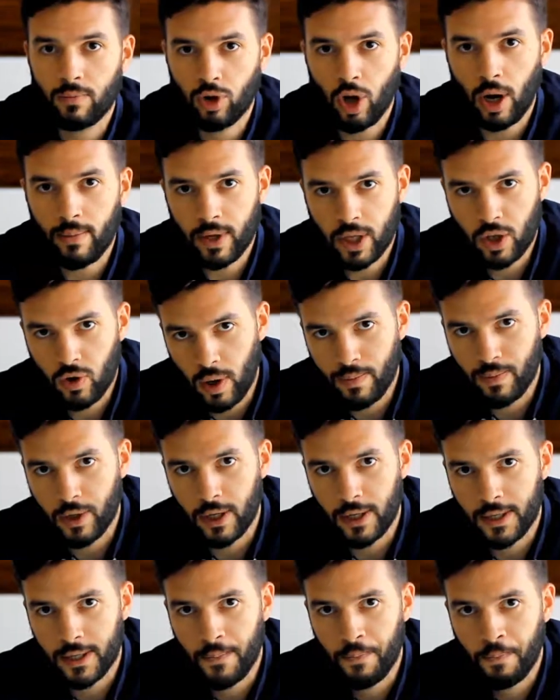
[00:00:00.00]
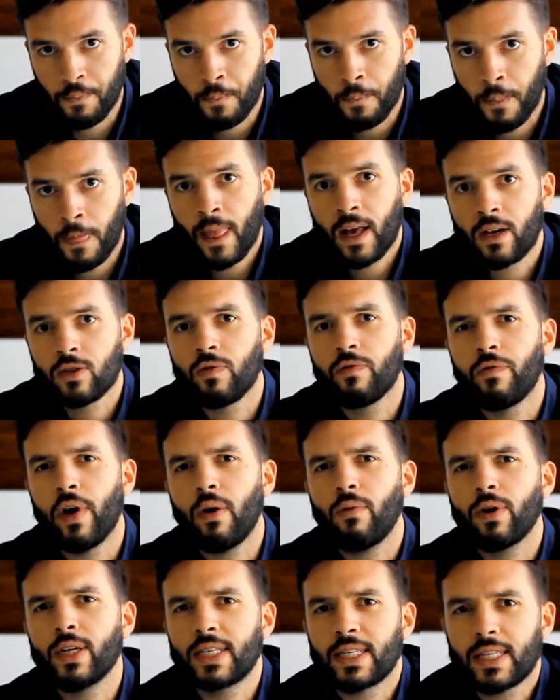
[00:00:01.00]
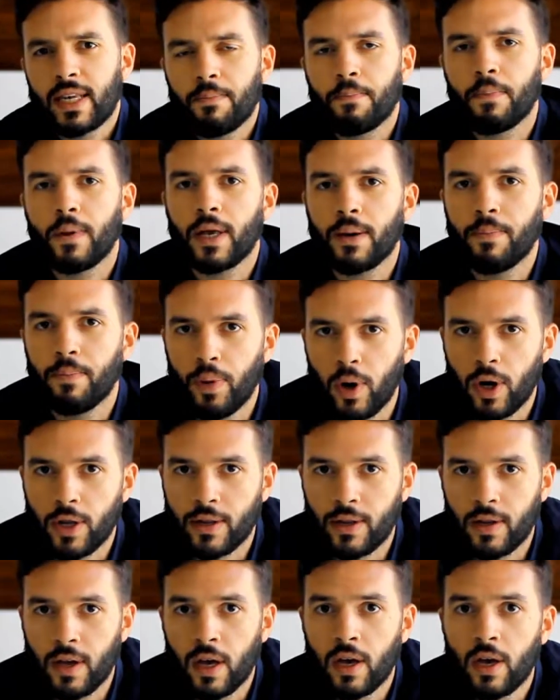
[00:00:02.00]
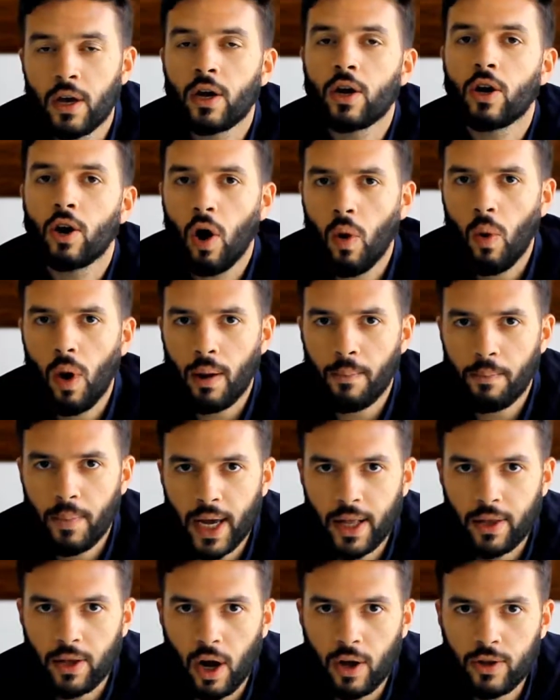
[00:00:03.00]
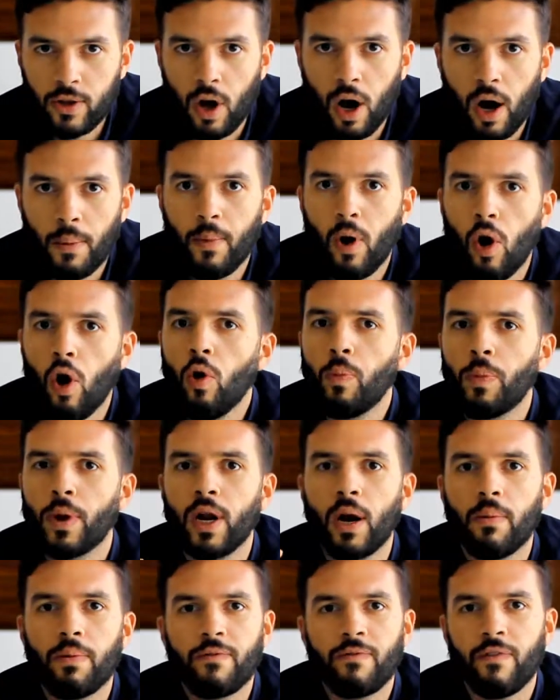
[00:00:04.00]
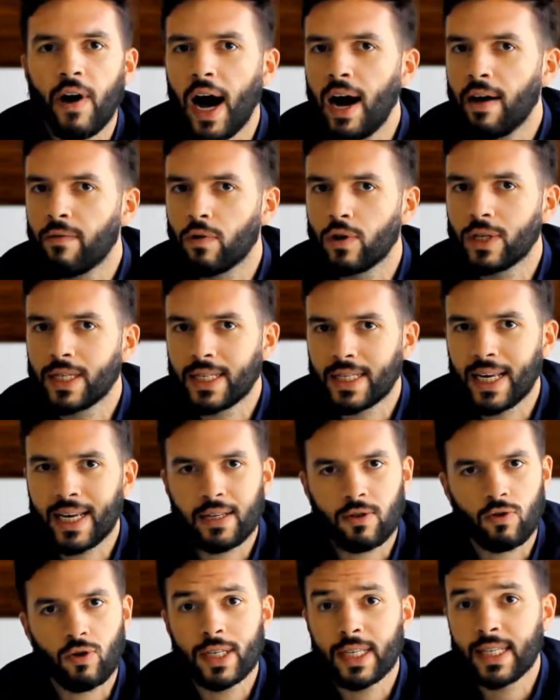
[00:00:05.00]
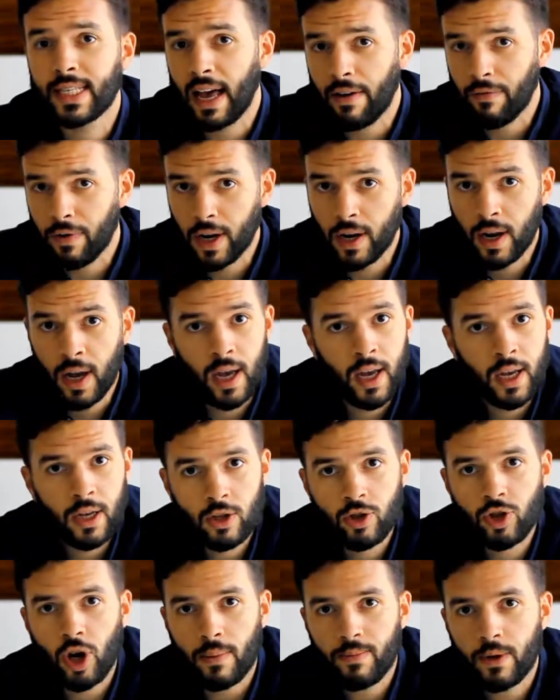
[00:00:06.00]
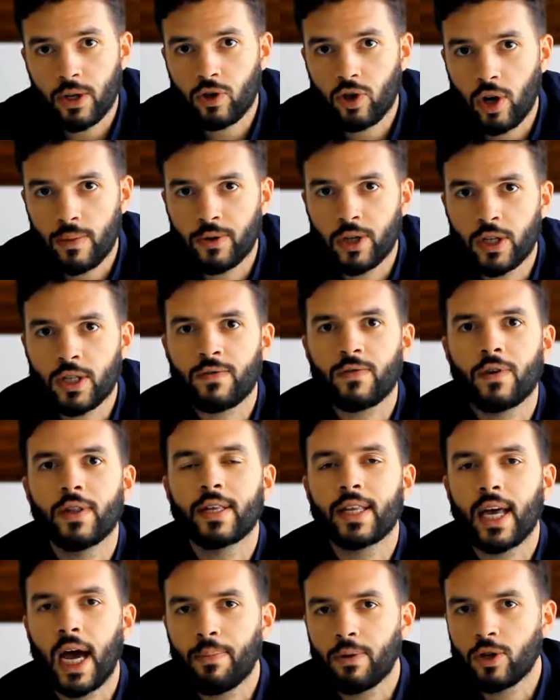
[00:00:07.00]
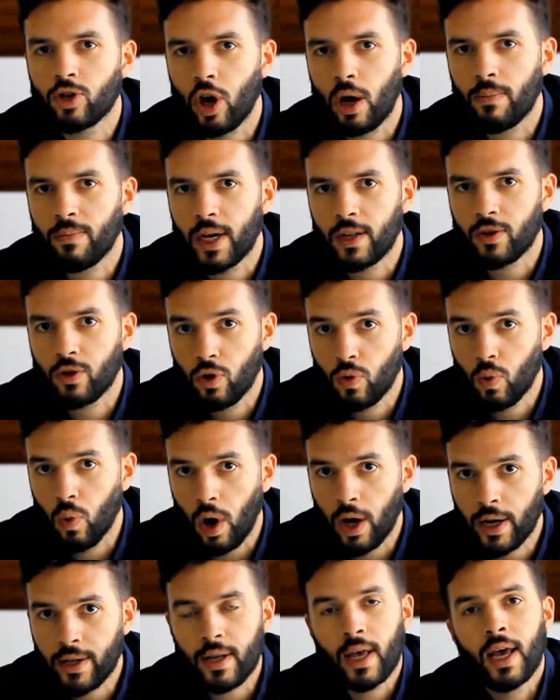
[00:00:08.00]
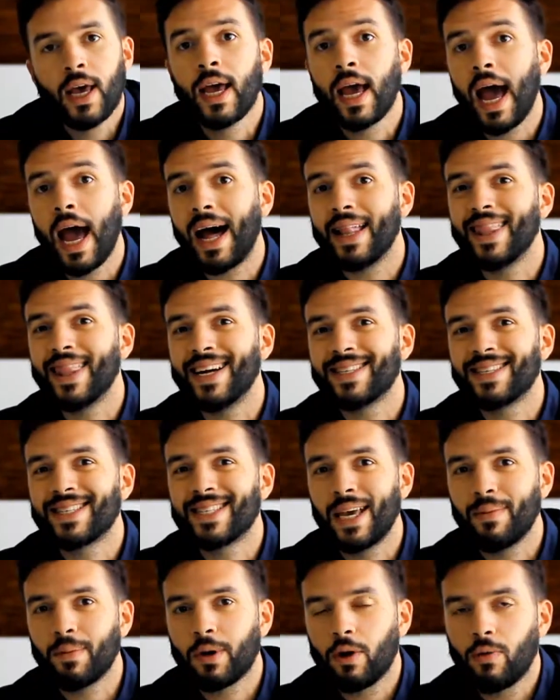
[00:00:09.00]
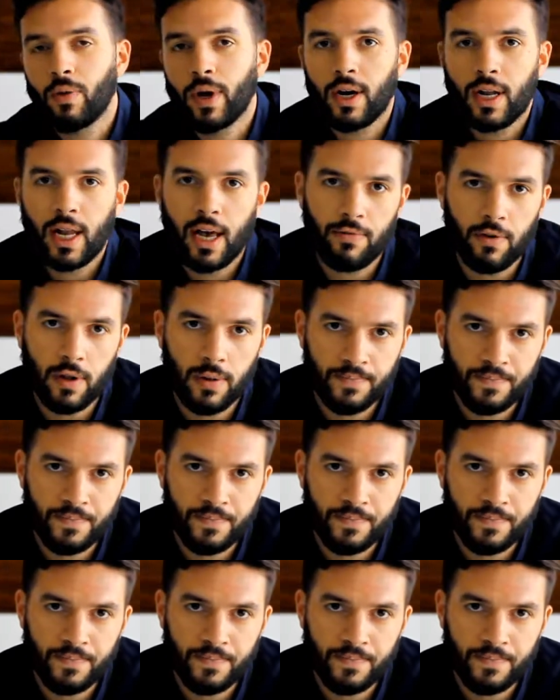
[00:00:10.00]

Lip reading: job descriptions. So very simply put, go on Bait.com, open up 5 or 6 or 7 job descriptions for the type of job that you want at that same career level.